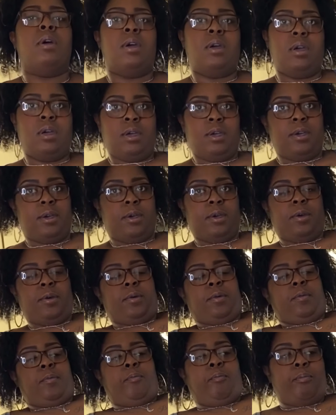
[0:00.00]
Boom.
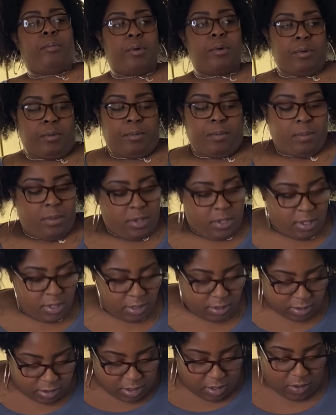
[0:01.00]
So I keep
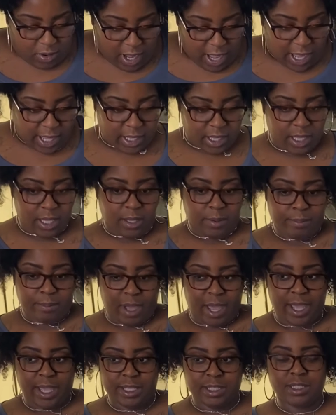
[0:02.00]
mine down here
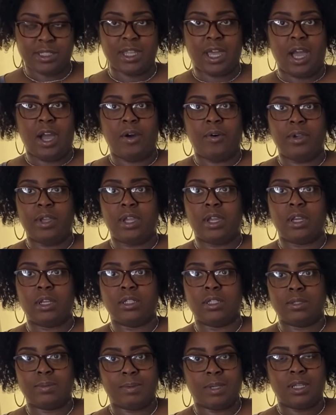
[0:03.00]
just because this is my
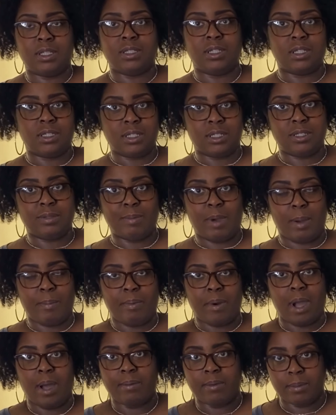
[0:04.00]
problem area,
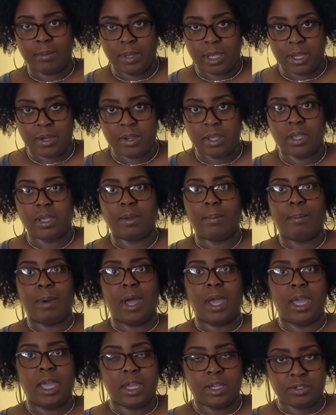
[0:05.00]
my extra
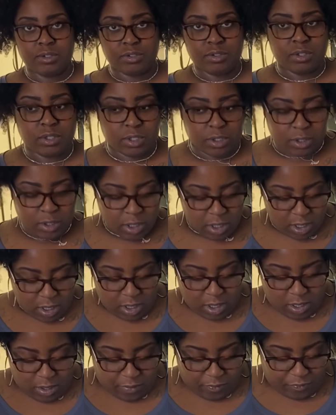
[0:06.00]
fupa
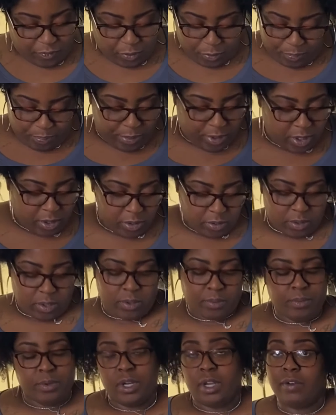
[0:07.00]
or whatever you want to
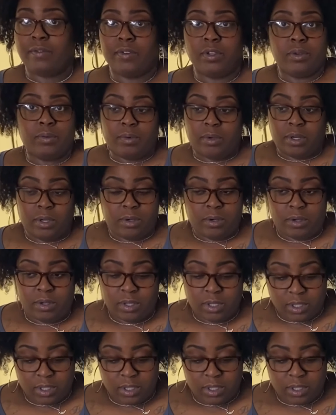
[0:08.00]
call it. I don't care.